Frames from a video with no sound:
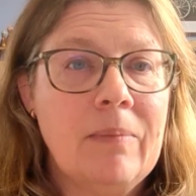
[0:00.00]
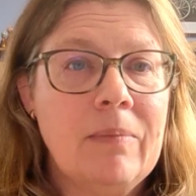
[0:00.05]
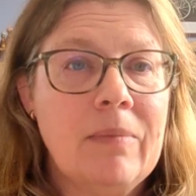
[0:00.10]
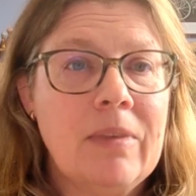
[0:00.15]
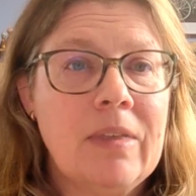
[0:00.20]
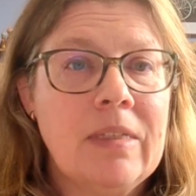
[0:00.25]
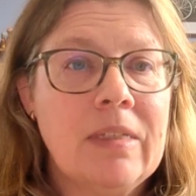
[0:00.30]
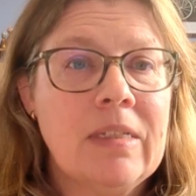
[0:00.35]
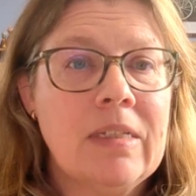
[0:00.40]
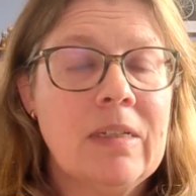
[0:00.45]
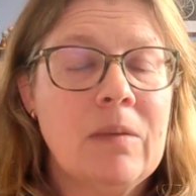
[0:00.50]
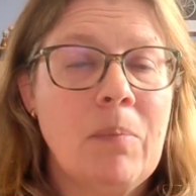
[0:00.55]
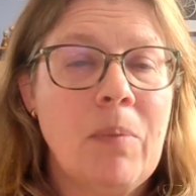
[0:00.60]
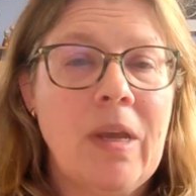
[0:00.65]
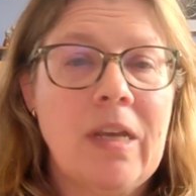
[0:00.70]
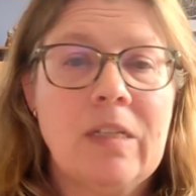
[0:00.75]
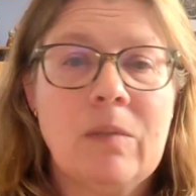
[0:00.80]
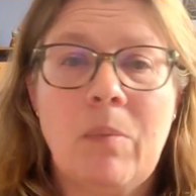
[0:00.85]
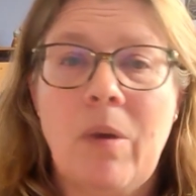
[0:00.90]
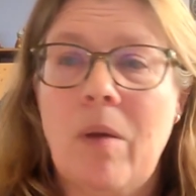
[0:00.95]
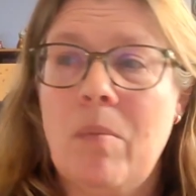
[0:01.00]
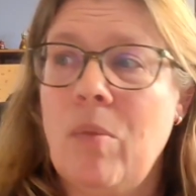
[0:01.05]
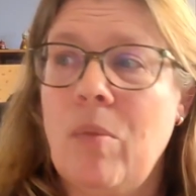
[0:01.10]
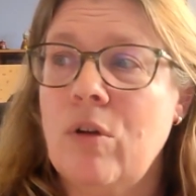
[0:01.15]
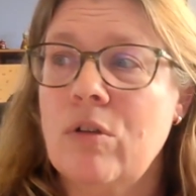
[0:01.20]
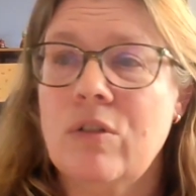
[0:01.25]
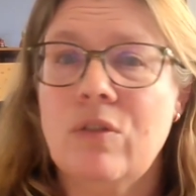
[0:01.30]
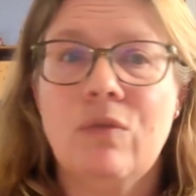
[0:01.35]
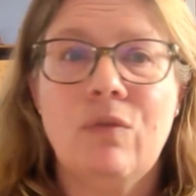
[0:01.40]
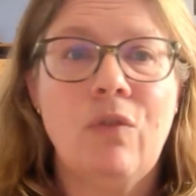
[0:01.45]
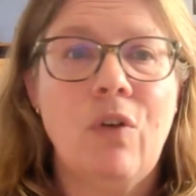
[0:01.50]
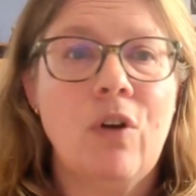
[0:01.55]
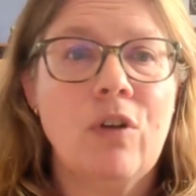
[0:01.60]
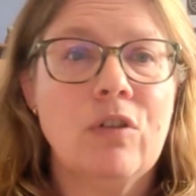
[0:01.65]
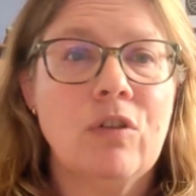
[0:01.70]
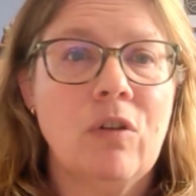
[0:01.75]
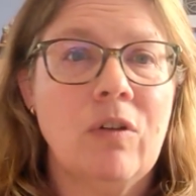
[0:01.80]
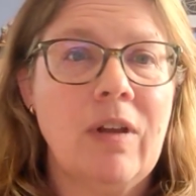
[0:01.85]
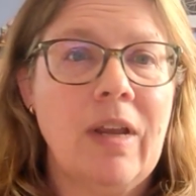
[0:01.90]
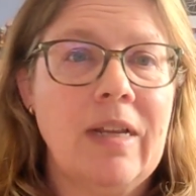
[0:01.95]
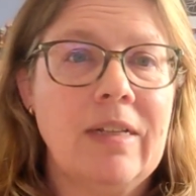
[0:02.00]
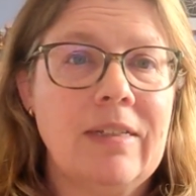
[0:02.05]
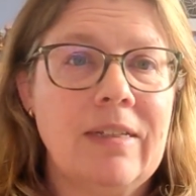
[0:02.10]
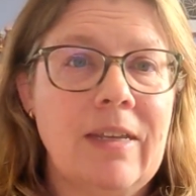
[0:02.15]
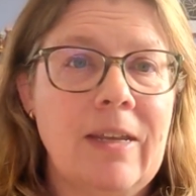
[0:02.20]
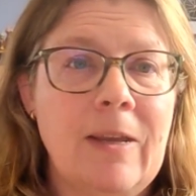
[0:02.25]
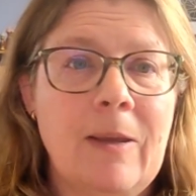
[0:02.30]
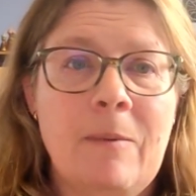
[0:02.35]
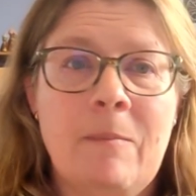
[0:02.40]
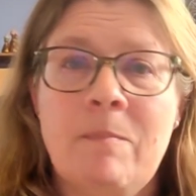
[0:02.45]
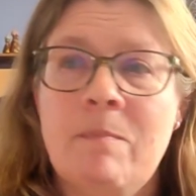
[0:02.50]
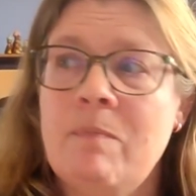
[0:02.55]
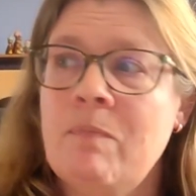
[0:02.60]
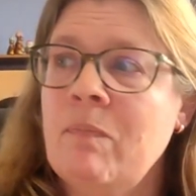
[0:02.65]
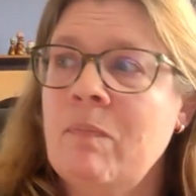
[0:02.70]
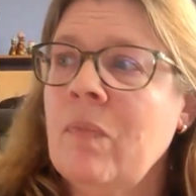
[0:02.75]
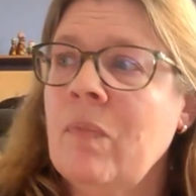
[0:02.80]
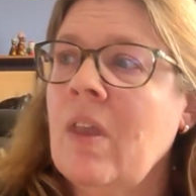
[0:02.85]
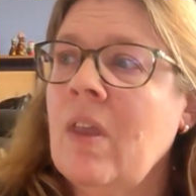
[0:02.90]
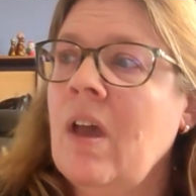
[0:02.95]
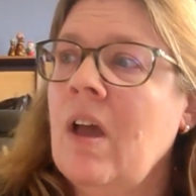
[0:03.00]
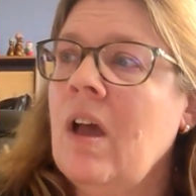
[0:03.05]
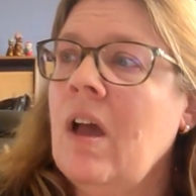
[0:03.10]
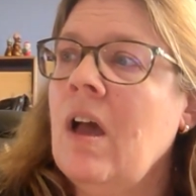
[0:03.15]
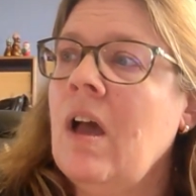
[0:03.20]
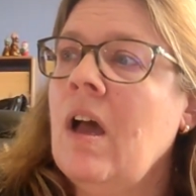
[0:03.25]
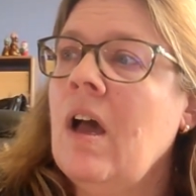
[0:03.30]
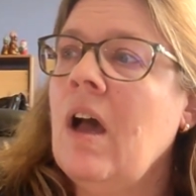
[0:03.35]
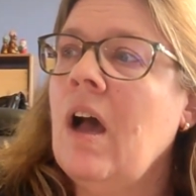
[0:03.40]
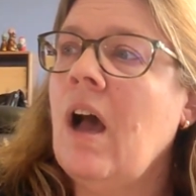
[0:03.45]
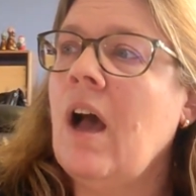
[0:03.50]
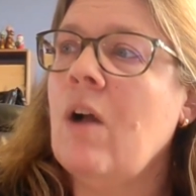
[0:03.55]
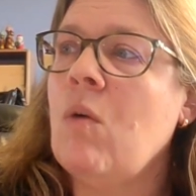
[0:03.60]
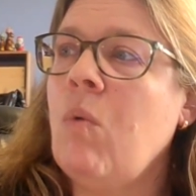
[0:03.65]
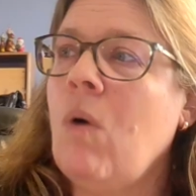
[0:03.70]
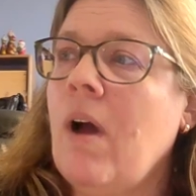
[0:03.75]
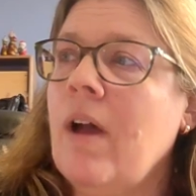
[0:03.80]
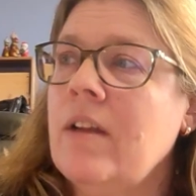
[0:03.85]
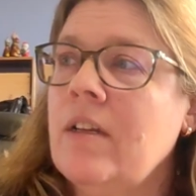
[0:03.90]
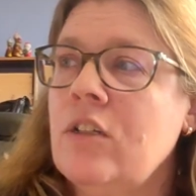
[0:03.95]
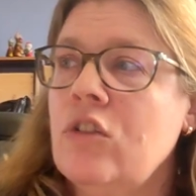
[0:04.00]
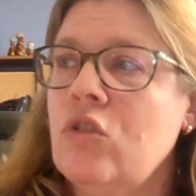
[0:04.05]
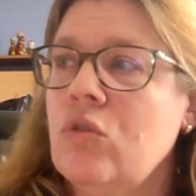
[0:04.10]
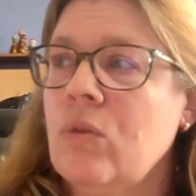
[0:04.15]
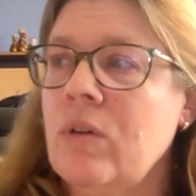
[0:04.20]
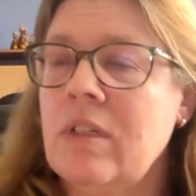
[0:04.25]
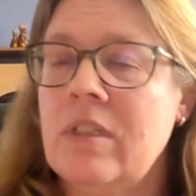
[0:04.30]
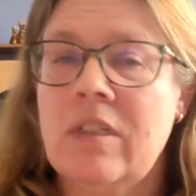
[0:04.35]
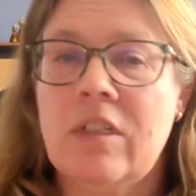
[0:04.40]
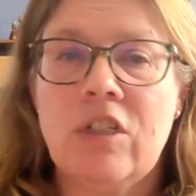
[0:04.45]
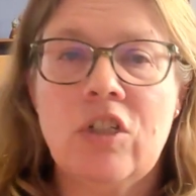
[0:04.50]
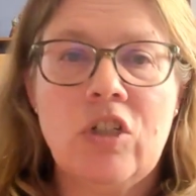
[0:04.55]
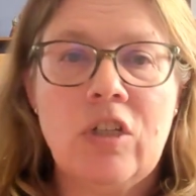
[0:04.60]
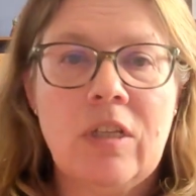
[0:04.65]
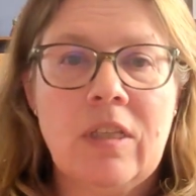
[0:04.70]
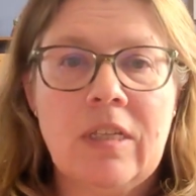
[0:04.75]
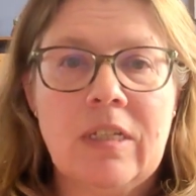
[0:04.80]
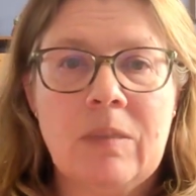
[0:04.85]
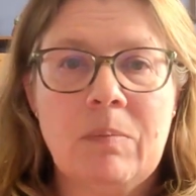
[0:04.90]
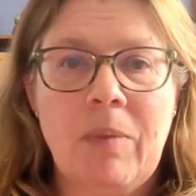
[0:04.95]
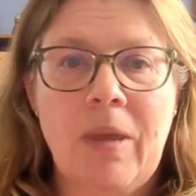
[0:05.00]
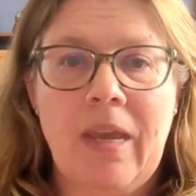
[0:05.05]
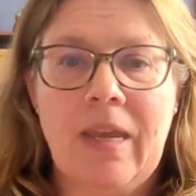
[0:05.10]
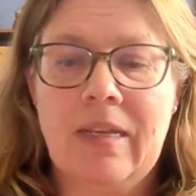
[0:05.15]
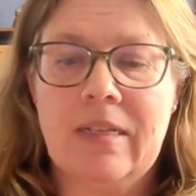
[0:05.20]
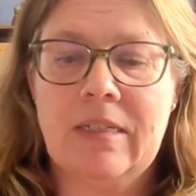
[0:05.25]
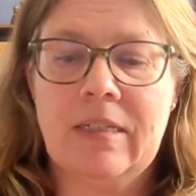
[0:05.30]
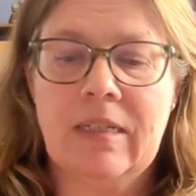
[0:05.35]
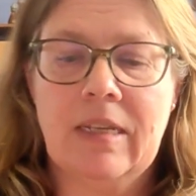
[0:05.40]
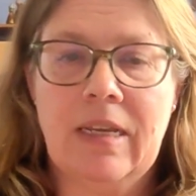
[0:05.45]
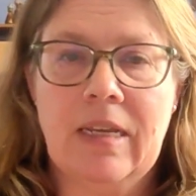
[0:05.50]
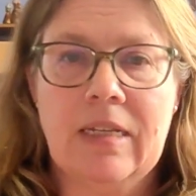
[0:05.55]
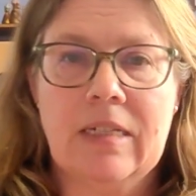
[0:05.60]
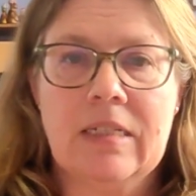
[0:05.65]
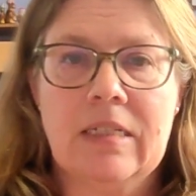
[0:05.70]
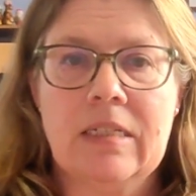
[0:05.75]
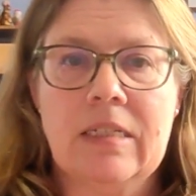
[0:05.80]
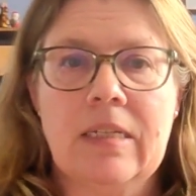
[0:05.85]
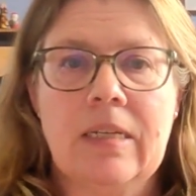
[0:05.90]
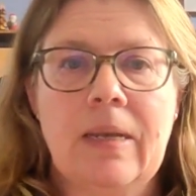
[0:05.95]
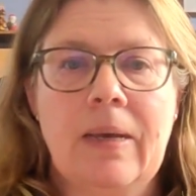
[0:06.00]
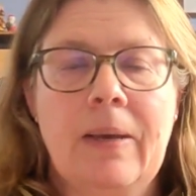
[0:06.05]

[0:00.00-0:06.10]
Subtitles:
This is a piece by Box and Fox on Etsy. I quite enjoy stitching this piece. It's